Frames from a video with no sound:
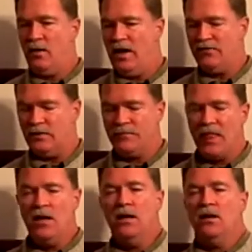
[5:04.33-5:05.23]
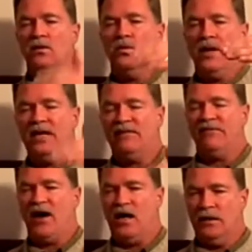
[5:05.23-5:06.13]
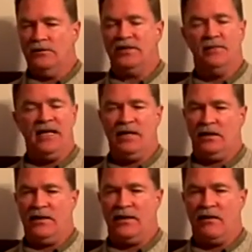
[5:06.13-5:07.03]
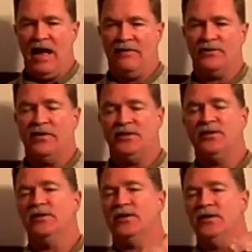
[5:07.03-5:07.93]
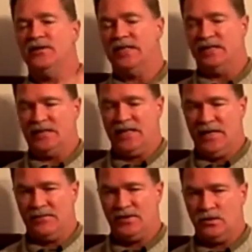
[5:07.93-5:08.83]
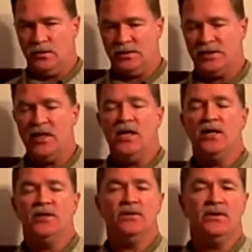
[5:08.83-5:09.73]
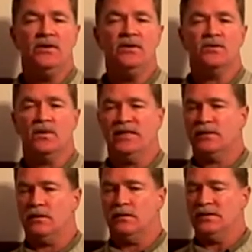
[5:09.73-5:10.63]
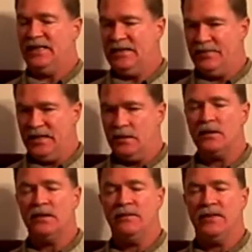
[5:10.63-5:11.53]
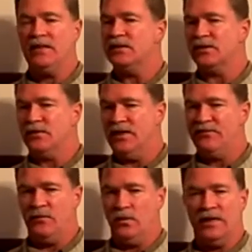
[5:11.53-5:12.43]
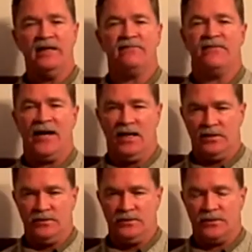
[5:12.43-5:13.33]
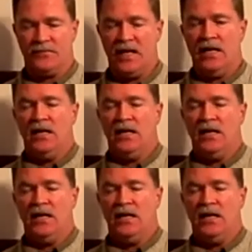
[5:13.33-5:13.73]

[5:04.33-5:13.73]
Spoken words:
However, when it follows immediately thereafter that you are using the same source, you use what is called ibid. Ibid is Greek for it follows.